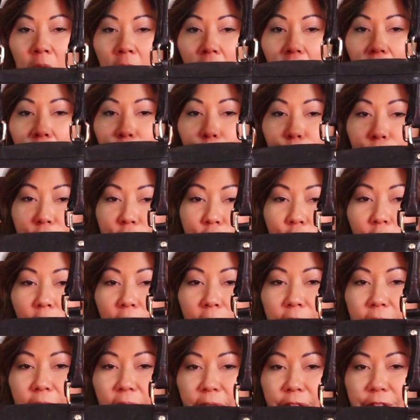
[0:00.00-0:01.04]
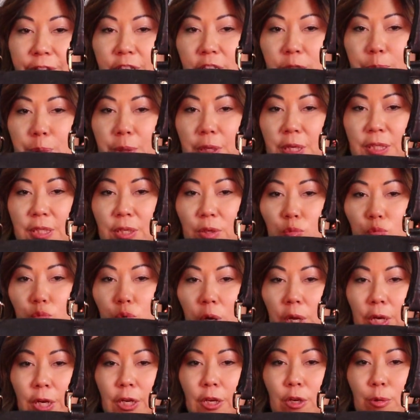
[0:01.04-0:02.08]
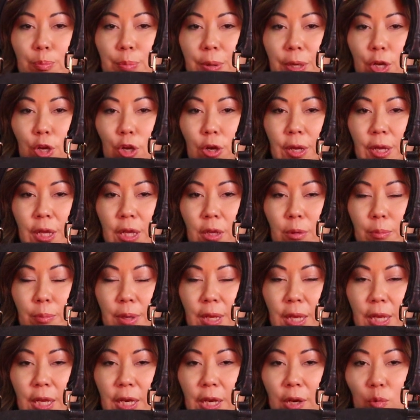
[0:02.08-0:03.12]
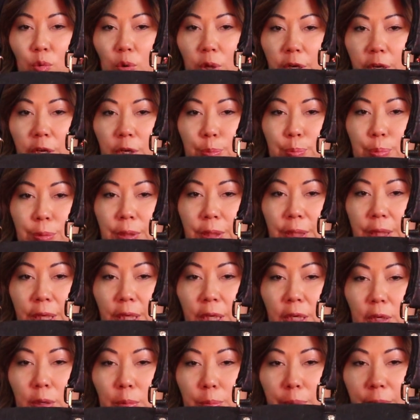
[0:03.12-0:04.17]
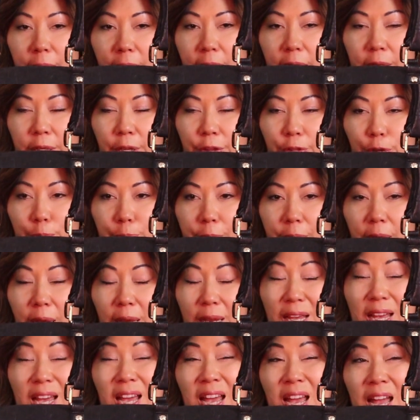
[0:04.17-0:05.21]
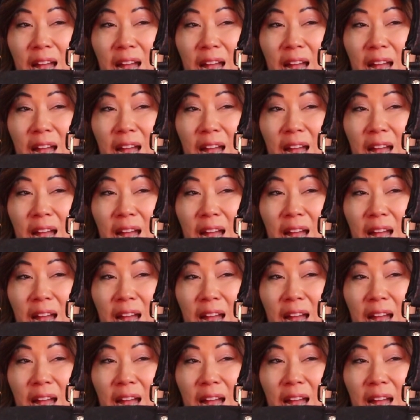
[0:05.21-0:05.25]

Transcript: I originally got this because I wanted a bigger handbag and I wanted a plain black leather bag,